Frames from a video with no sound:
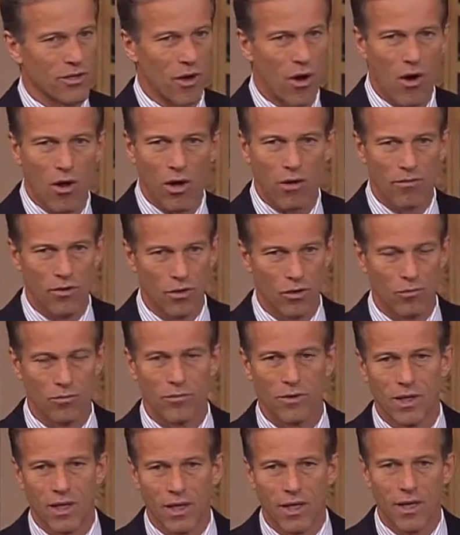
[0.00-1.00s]
all of whom
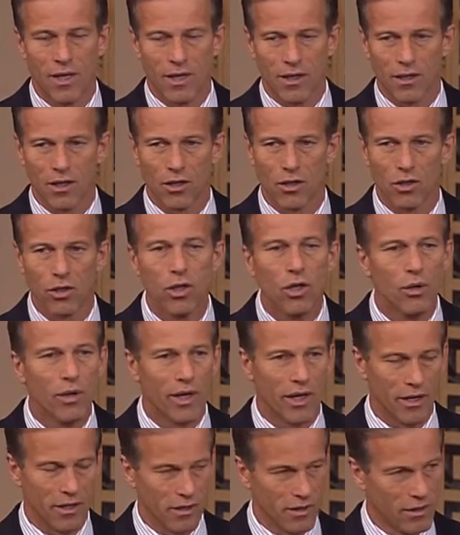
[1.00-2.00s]

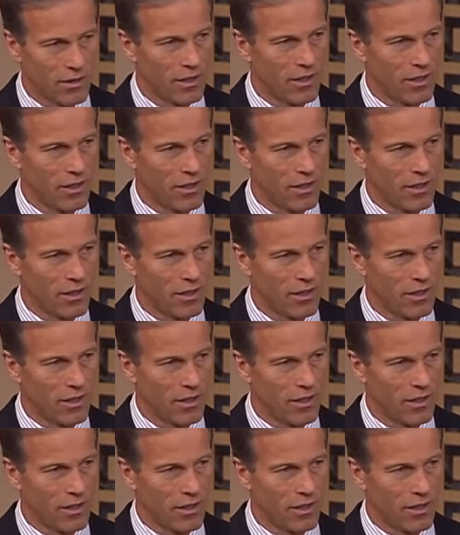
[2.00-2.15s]
concluded